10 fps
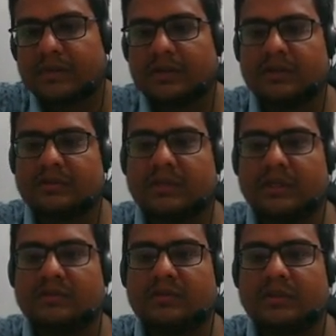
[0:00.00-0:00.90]
Now sine
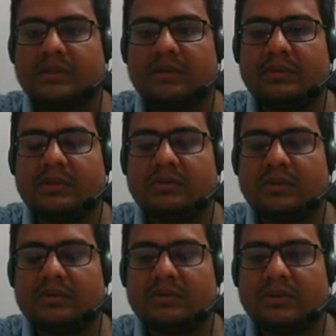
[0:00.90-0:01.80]
square theta plus
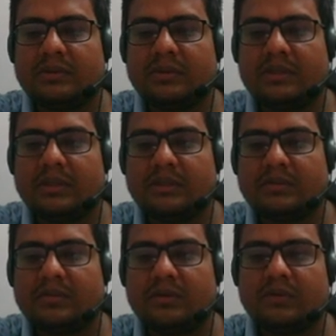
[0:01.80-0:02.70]
cos square theta is
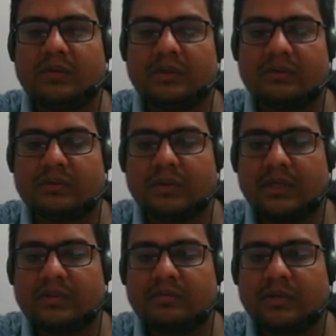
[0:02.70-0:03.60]
equal to 1. So
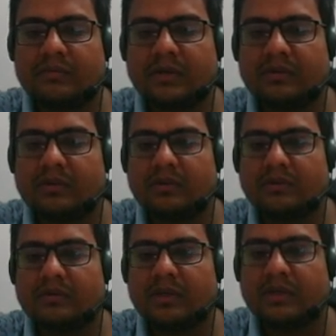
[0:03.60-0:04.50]
x by 5 whole
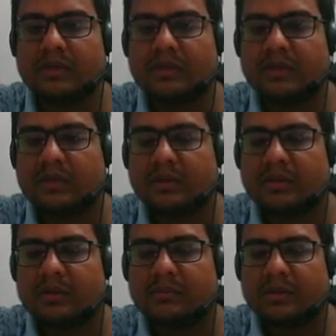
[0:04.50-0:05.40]
square
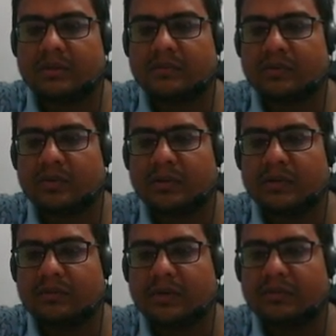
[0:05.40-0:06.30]
plus 4 by
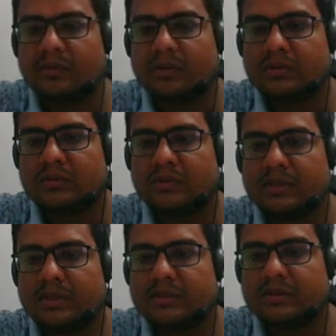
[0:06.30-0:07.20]
5 whole square,
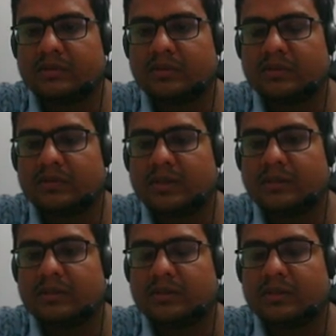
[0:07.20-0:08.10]
that is equal to 1.
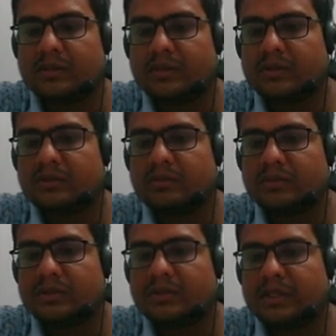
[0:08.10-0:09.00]
So it
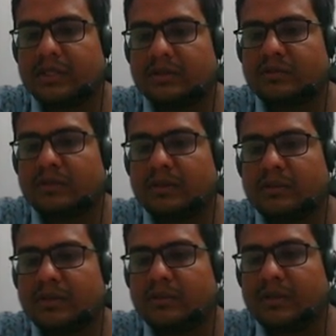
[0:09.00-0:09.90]
means that x square by
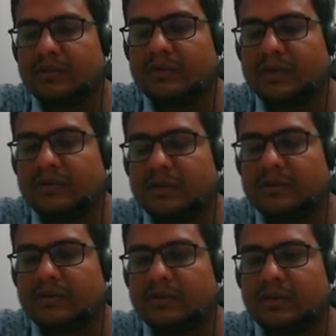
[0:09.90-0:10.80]
25, that is
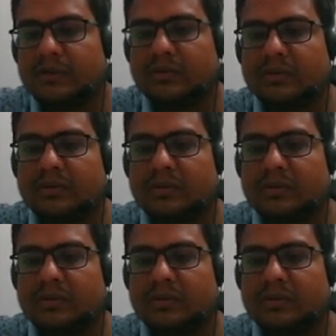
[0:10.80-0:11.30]
equal to